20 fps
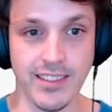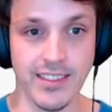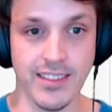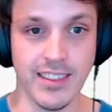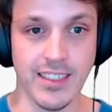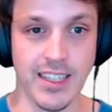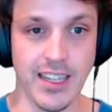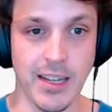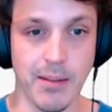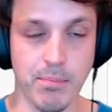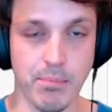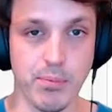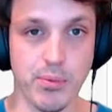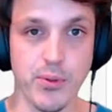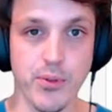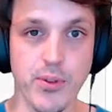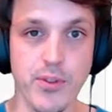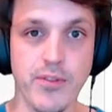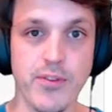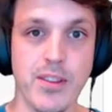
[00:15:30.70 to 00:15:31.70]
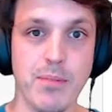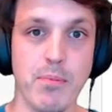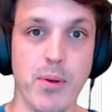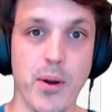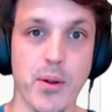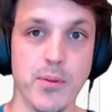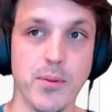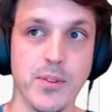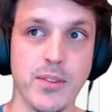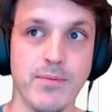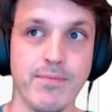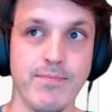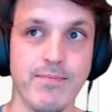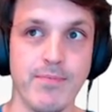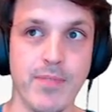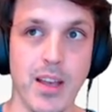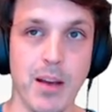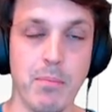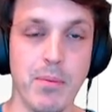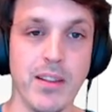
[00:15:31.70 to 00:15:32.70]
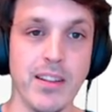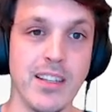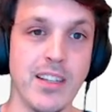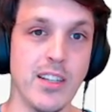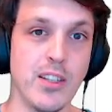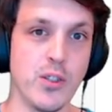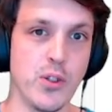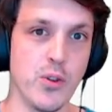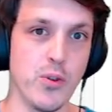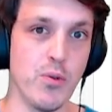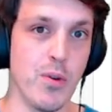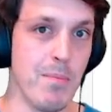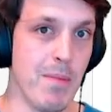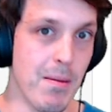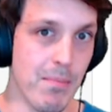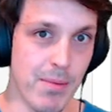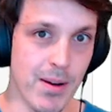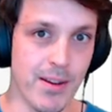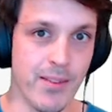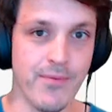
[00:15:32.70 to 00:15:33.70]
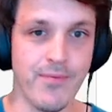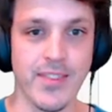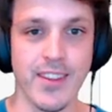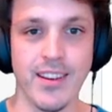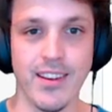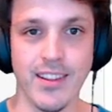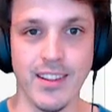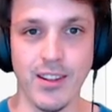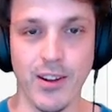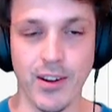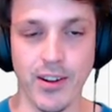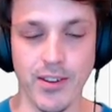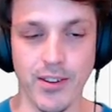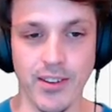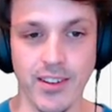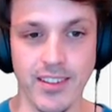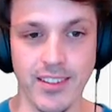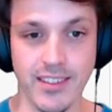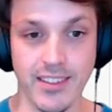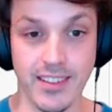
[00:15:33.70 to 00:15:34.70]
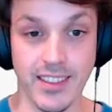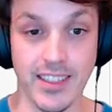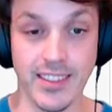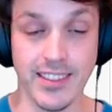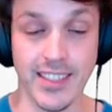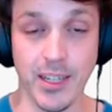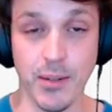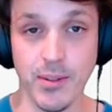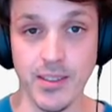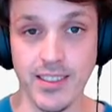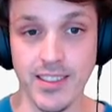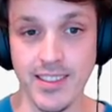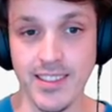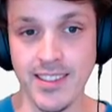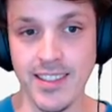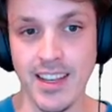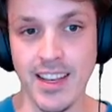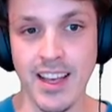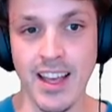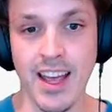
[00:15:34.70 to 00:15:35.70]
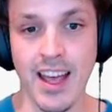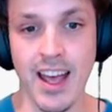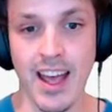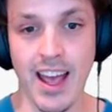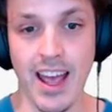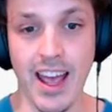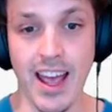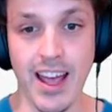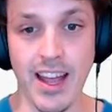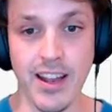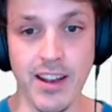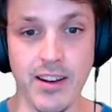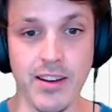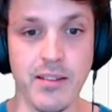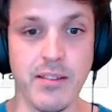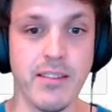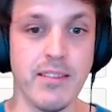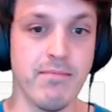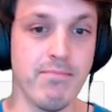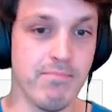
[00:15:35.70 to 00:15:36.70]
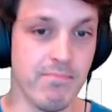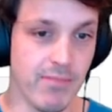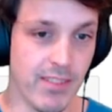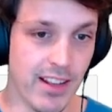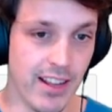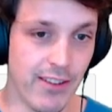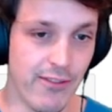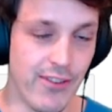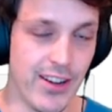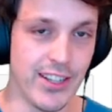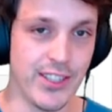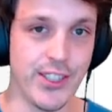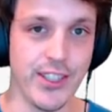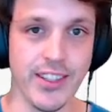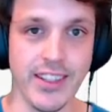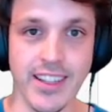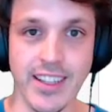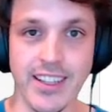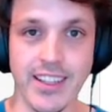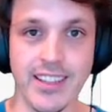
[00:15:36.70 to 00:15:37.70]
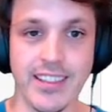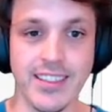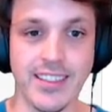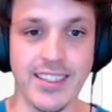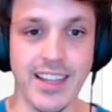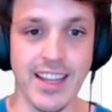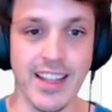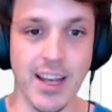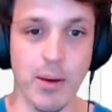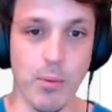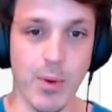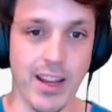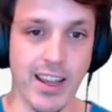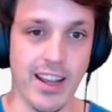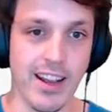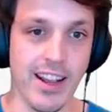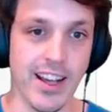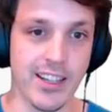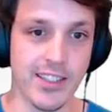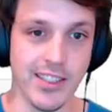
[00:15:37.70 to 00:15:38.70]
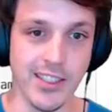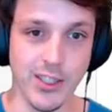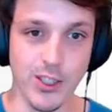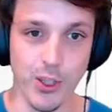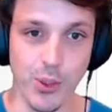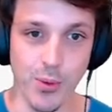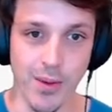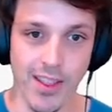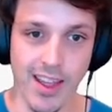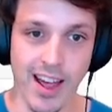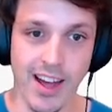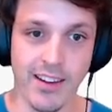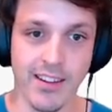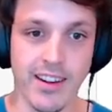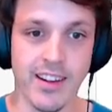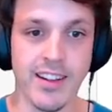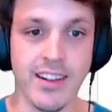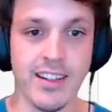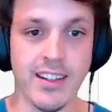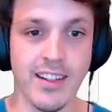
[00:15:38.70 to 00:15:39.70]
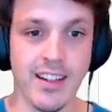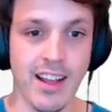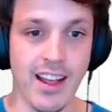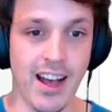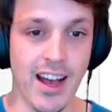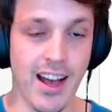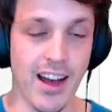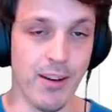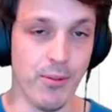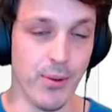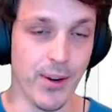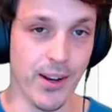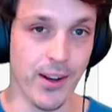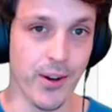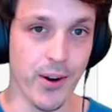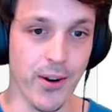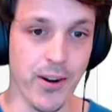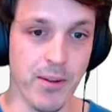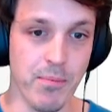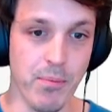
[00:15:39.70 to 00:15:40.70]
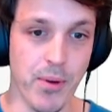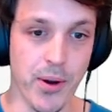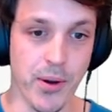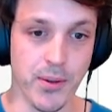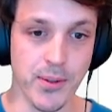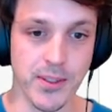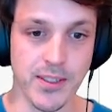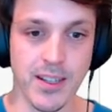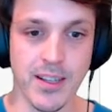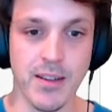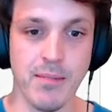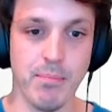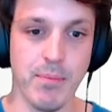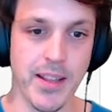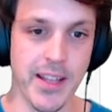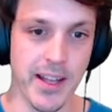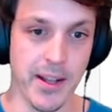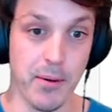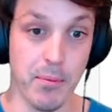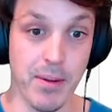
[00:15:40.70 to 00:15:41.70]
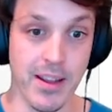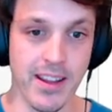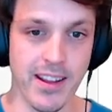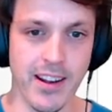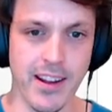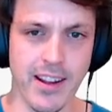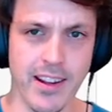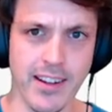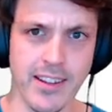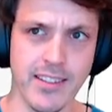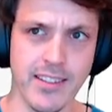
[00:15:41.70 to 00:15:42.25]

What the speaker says: improve the model's ability to remember longer sequences, and eventually see that we can actually do without recurrent models, but that'll be in a